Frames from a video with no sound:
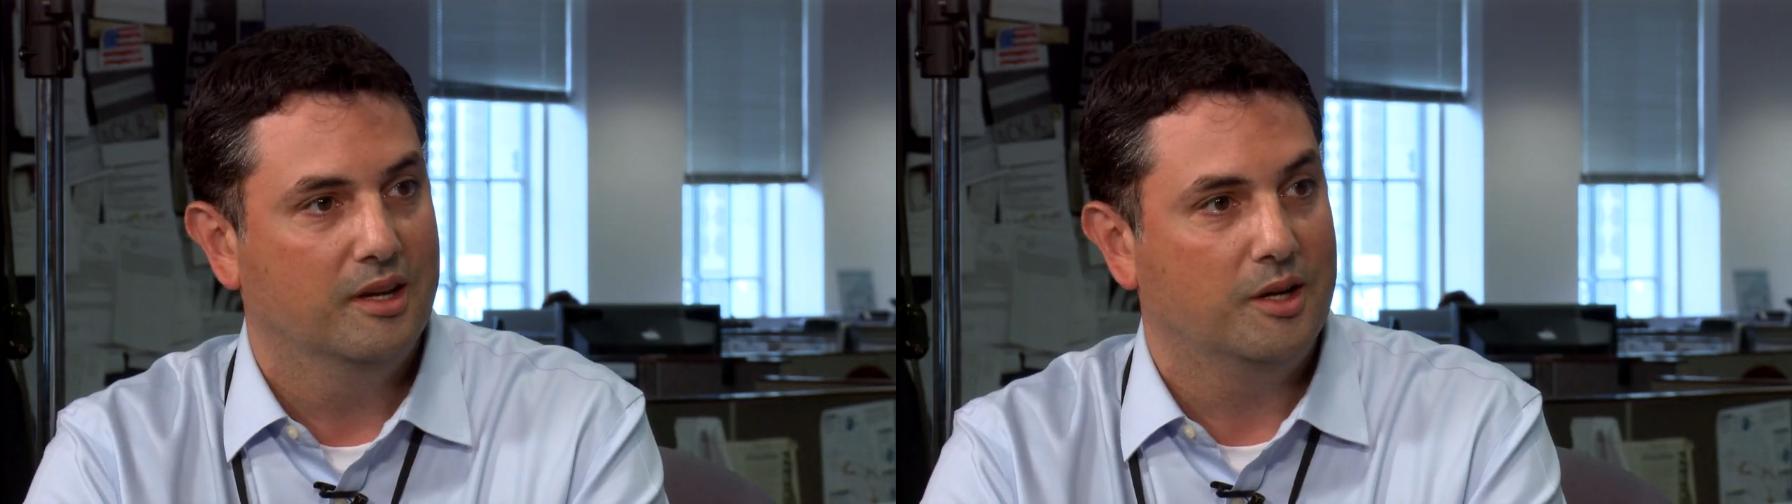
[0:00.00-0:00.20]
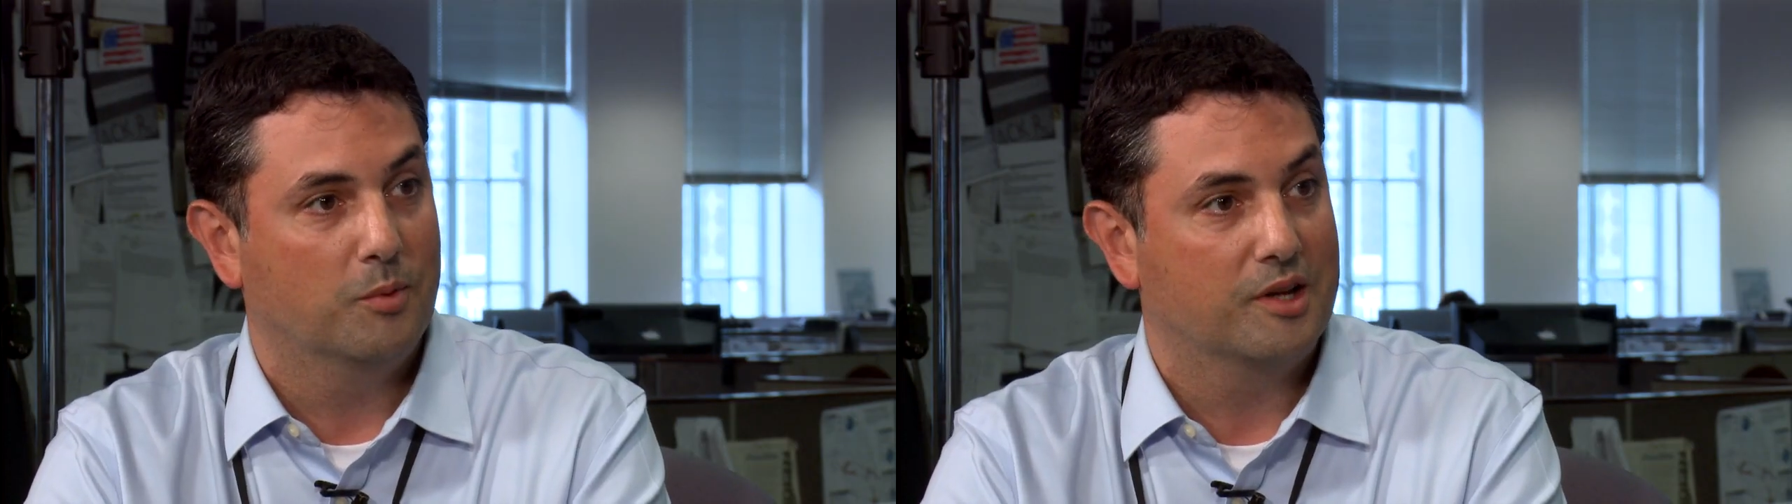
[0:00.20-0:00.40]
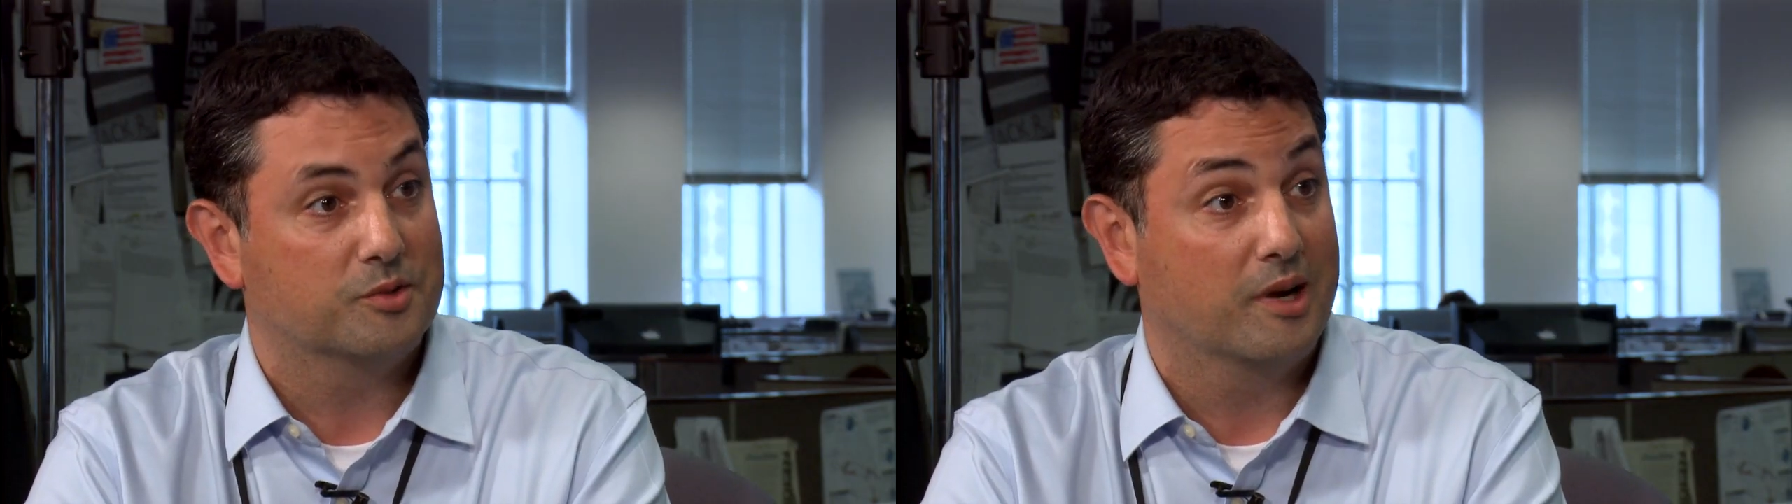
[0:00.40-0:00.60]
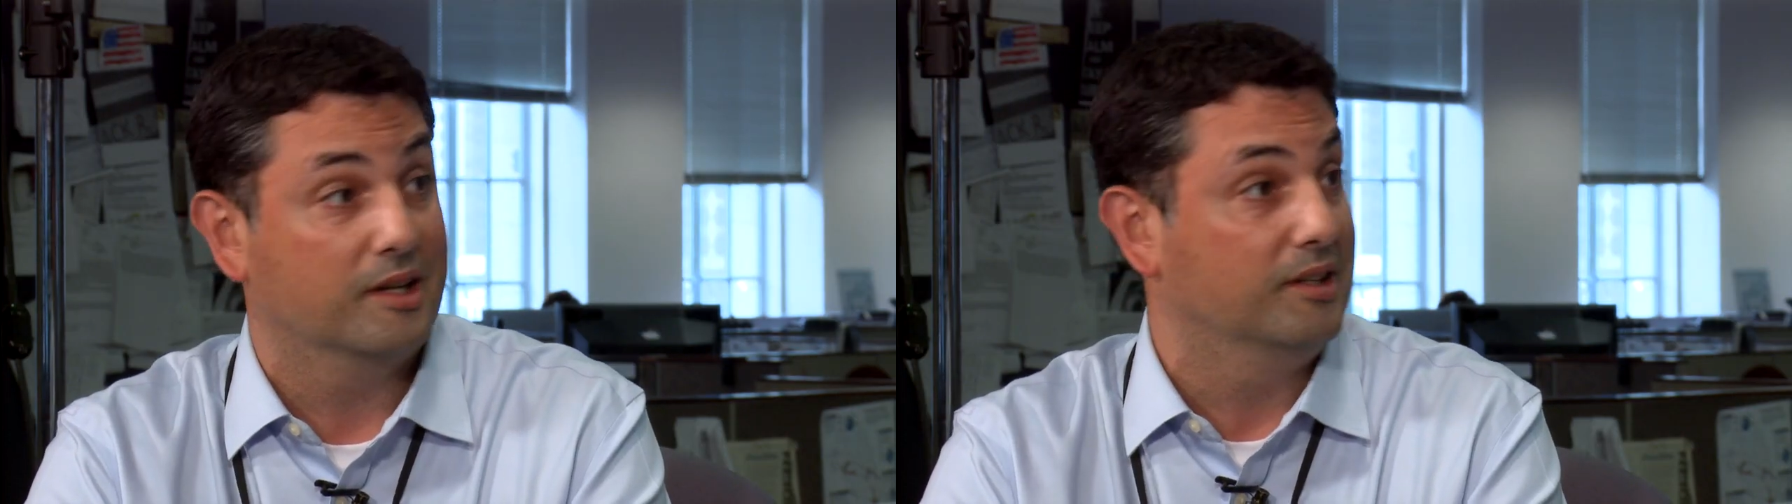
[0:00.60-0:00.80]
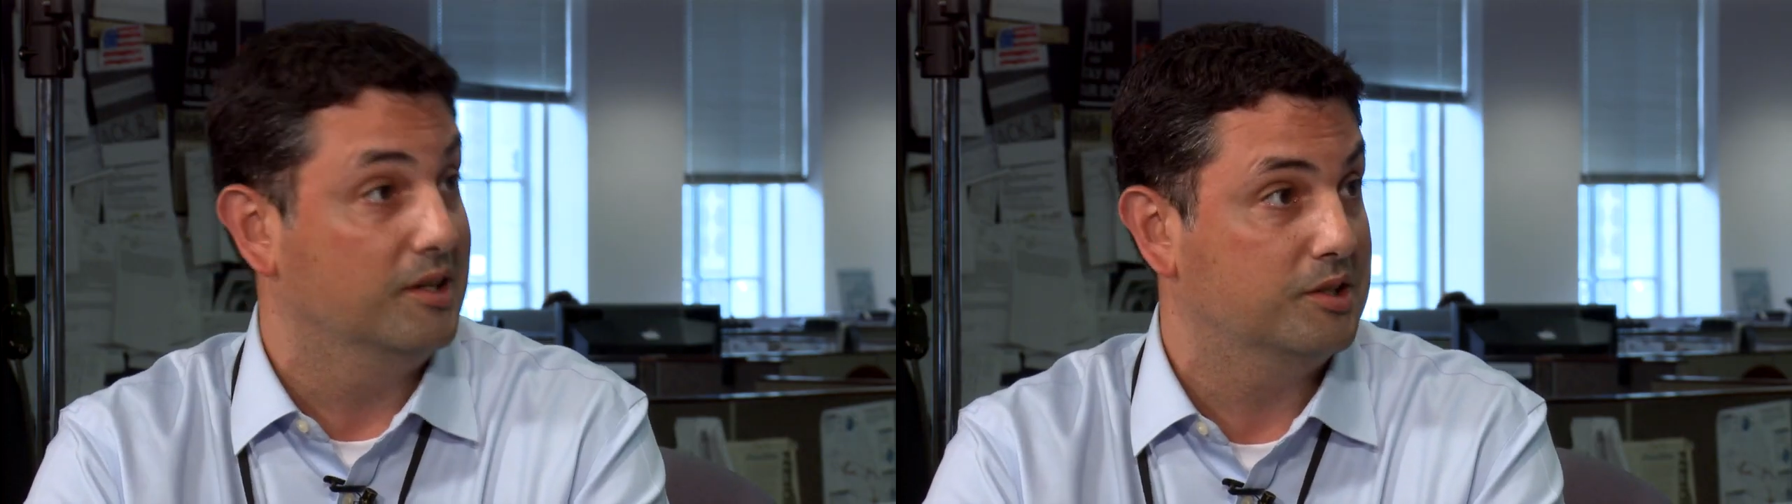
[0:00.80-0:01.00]
he wants
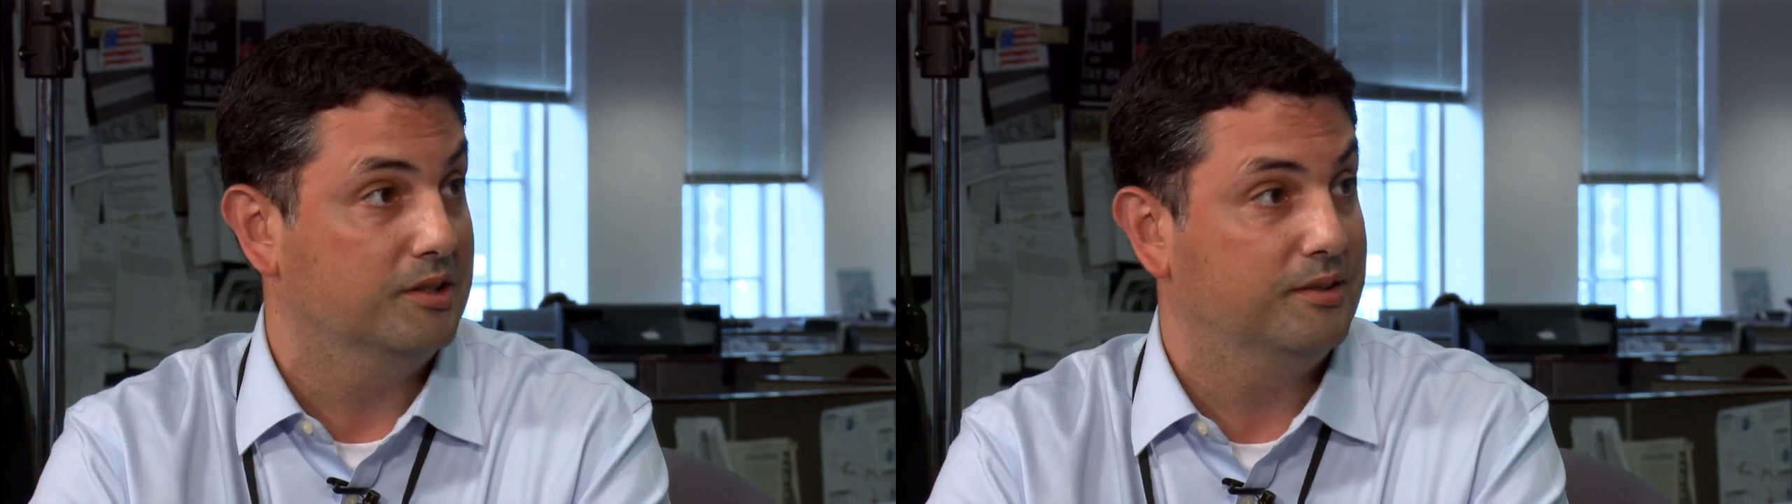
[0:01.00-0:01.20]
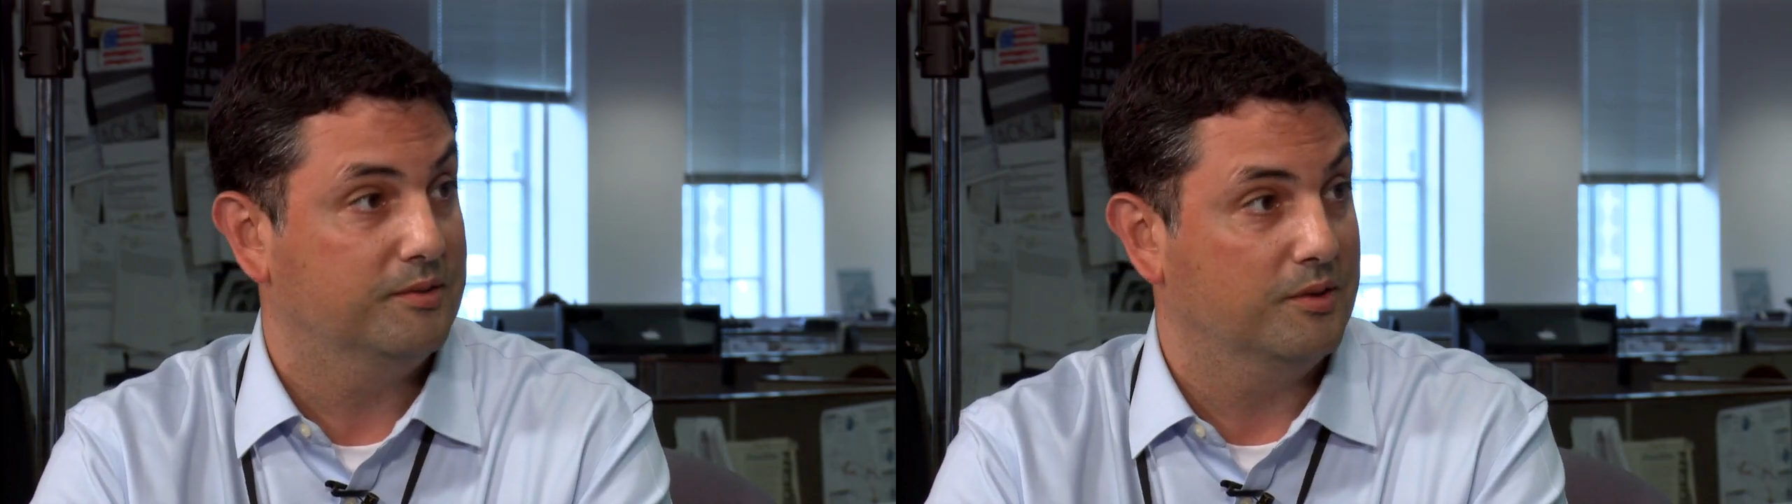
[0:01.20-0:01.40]
recognition